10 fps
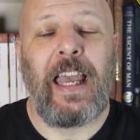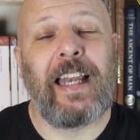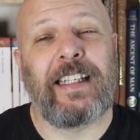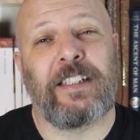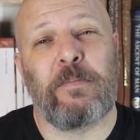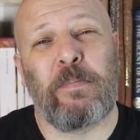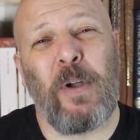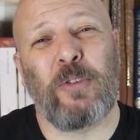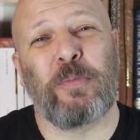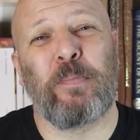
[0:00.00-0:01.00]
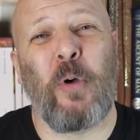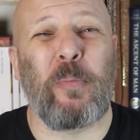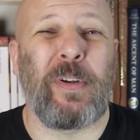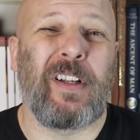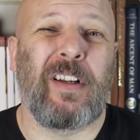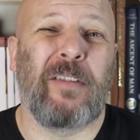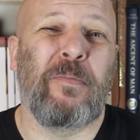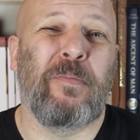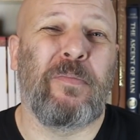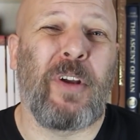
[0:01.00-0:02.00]
and it's the most popular
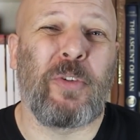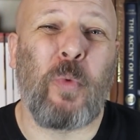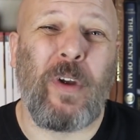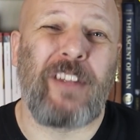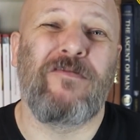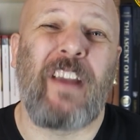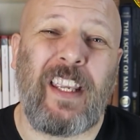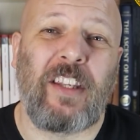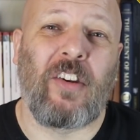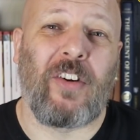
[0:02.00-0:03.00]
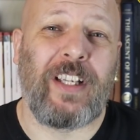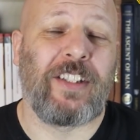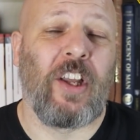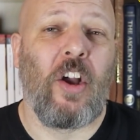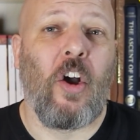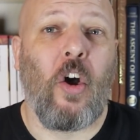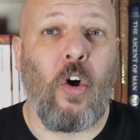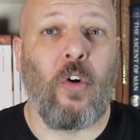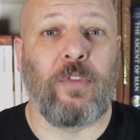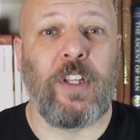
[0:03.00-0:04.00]
and most widely recognised
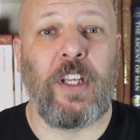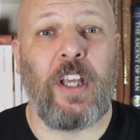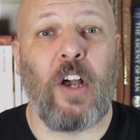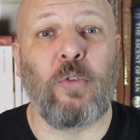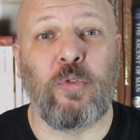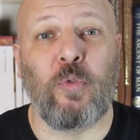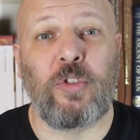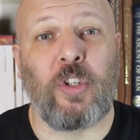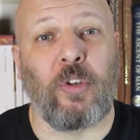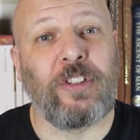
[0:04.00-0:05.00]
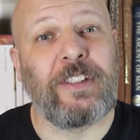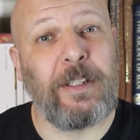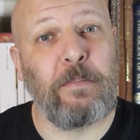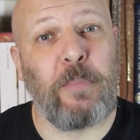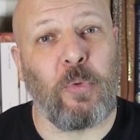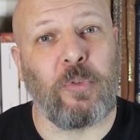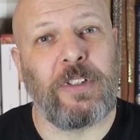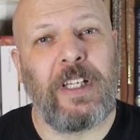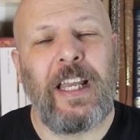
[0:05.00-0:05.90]
of the Old Norse god symbols,